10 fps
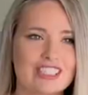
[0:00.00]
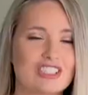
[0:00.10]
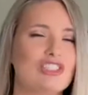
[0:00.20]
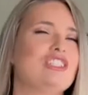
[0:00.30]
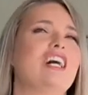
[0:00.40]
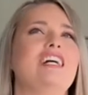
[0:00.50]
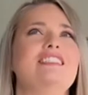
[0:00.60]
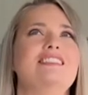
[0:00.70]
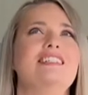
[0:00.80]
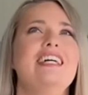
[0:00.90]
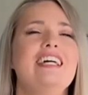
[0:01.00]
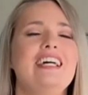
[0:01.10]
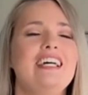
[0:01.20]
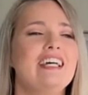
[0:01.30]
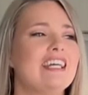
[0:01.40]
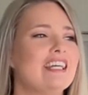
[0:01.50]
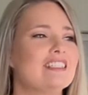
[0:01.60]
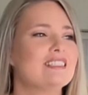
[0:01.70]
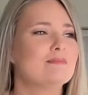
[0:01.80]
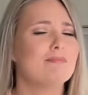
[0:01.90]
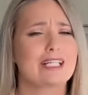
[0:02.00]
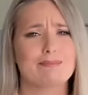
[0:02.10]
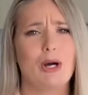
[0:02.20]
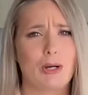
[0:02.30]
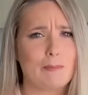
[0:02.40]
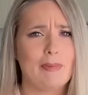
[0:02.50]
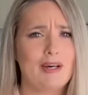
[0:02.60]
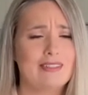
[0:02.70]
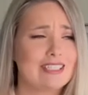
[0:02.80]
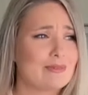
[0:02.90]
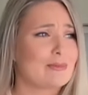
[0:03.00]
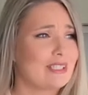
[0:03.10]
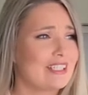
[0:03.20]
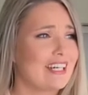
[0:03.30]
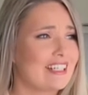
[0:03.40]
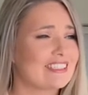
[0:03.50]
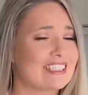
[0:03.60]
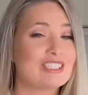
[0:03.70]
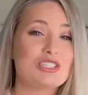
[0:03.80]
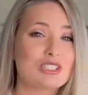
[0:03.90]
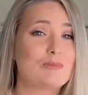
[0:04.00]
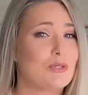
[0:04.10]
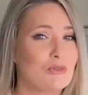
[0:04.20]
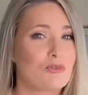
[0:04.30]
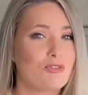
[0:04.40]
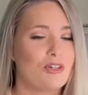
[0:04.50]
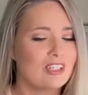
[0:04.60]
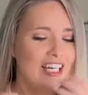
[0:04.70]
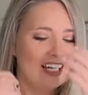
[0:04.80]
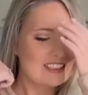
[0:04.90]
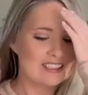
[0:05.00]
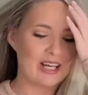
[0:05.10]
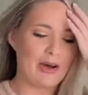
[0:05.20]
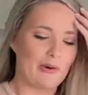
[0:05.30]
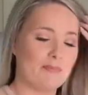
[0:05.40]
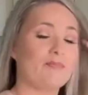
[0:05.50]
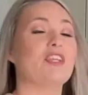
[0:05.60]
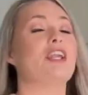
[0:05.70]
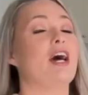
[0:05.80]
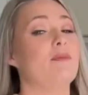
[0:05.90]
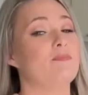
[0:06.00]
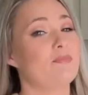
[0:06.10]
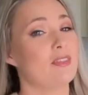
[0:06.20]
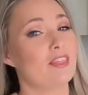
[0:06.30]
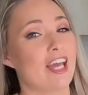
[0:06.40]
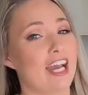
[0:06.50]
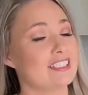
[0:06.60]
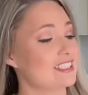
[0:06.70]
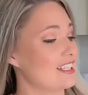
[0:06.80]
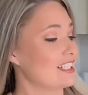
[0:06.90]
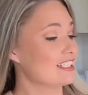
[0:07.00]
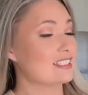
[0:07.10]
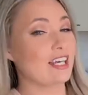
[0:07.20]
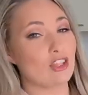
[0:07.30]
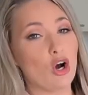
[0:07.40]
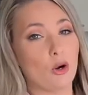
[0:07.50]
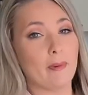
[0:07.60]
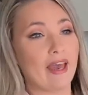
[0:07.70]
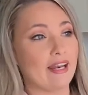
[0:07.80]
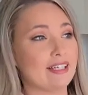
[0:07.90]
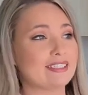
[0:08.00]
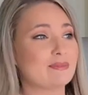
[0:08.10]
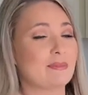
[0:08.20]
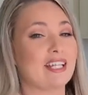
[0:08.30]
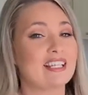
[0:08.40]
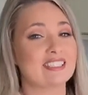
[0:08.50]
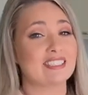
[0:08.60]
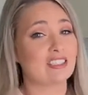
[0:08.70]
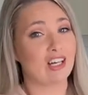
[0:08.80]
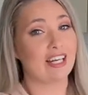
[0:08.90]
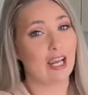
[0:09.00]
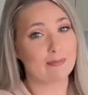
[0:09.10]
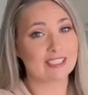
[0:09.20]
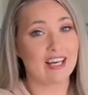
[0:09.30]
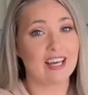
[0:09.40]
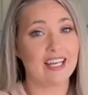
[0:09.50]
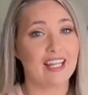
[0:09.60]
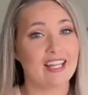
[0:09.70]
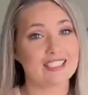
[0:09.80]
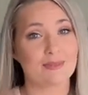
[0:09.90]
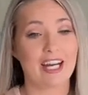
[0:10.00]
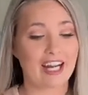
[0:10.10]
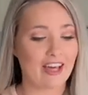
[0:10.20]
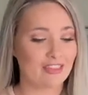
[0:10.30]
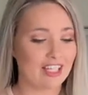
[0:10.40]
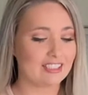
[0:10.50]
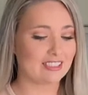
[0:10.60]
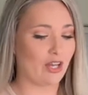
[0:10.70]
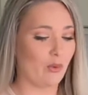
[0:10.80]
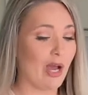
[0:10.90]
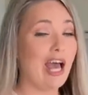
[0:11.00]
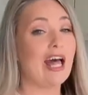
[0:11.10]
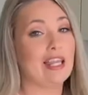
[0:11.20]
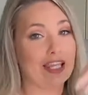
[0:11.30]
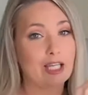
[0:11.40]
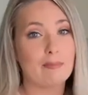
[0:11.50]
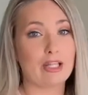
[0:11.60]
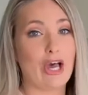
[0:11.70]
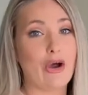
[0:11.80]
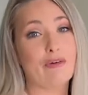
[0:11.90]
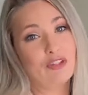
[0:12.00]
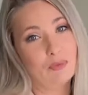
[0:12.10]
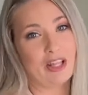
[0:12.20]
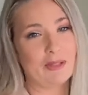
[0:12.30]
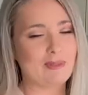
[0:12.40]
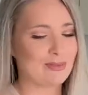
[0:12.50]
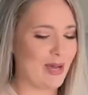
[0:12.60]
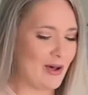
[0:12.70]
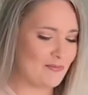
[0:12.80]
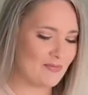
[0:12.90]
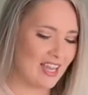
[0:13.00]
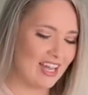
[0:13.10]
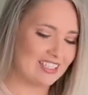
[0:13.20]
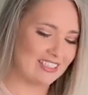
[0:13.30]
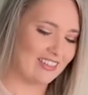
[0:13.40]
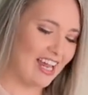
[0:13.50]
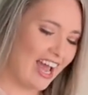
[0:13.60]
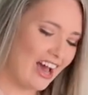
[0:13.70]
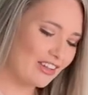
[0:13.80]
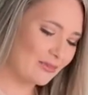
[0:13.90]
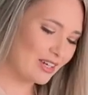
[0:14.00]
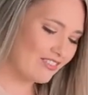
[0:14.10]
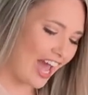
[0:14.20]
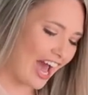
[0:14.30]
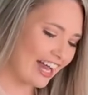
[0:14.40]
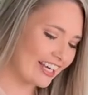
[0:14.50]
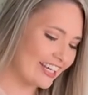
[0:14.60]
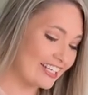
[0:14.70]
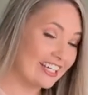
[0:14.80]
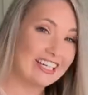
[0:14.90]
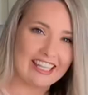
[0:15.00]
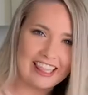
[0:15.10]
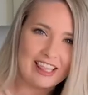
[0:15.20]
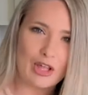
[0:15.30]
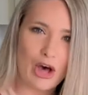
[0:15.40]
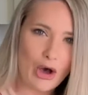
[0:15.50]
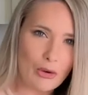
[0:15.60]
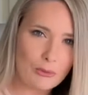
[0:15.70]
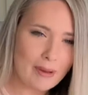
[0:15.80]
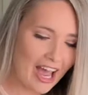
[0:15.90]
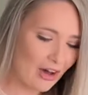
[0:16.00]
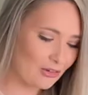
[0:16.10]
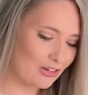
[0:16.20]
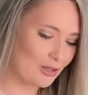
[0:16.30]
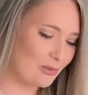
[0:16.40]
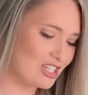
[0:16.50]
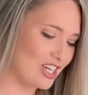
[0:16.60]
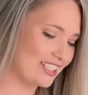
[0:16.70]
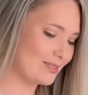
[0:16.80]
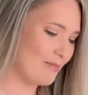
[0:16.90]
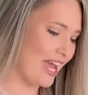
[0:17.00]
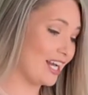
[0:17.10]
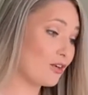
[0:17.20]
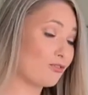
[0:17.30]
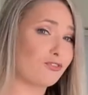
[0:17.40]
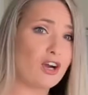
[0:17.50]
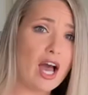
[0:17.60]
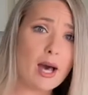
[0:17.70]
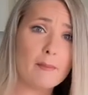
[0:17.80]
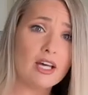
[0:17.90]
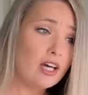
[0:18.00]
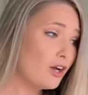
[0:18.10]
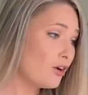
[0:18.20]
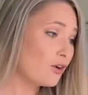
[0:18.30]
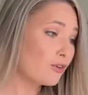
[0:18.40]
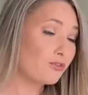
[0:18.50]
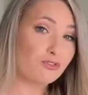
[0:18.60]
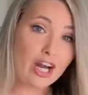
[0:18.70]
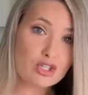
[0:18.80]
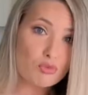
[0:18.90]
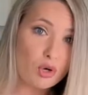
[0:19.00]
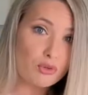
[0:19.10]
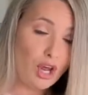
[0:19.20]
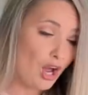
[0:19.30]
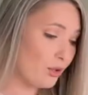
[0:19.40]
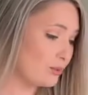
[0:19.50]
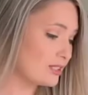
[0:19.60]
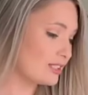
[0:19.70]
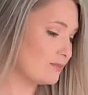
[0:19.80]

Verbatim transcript: is just, it makes my heart melt. It really does. It's just beautiful. So, you know, that's, this is not the home edits, but this is on Amazon and that's where I got these. So link below if you want them as well. So now that we've added the oat powder that we just made from fresh rolled oats,